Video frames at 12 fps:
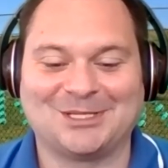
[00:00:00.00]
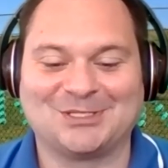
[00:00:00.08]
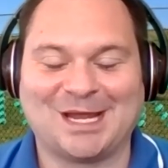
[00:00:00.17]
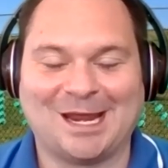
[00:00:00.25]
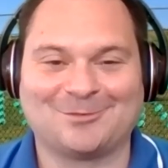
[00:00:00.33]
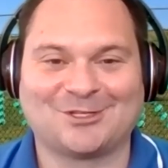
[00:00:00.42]

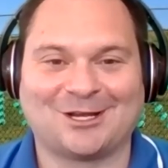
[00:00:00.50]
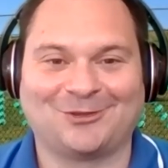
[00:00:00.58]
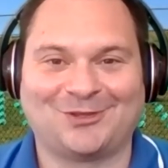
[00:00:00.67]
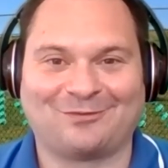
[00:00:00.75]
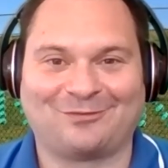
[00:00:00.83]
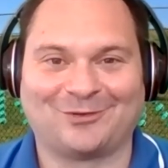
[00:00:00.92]
these games
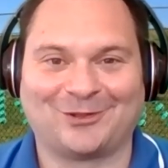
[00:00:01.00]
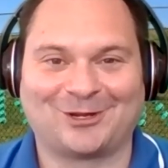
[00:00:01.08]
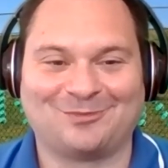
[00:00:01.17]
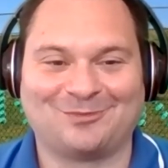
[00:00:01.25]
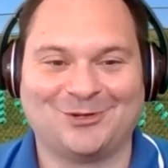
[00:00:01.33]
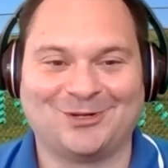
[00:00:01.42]
out there for the
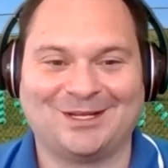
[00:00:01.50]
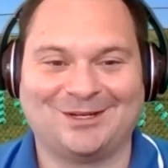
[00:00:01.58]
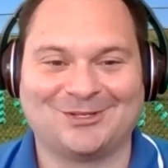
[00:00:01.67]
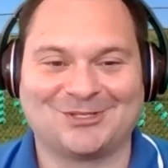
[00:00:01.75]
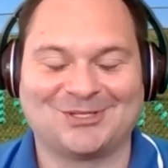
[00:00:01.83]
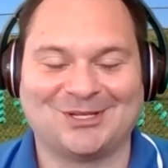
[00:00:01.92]

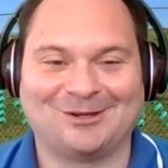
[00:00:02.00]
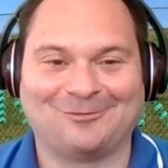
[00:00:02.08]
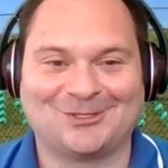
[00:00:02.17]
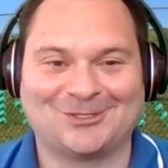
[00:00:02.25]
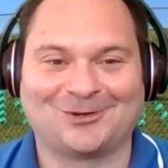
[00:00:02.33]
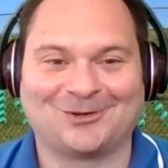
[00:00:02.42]
community to see, and
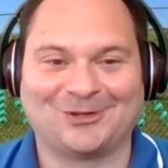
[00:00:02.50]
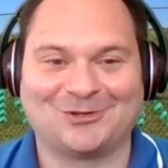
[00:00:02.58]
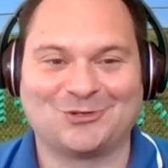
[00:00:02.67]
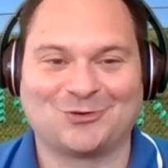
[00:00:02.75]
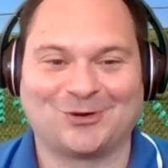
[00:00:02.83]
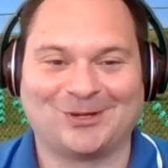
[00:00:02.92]
we certainly
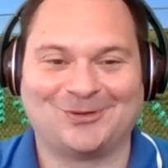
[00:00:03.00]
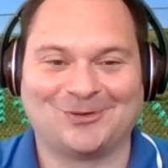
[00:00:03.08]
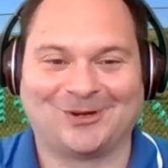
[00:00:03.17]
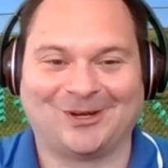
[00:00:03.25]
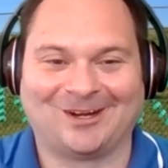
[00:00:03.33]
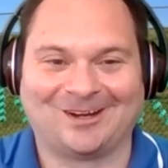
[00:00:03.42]
enjoy
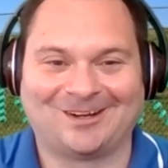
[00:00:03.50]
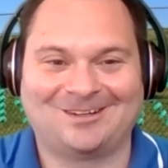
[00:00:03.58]
doing it.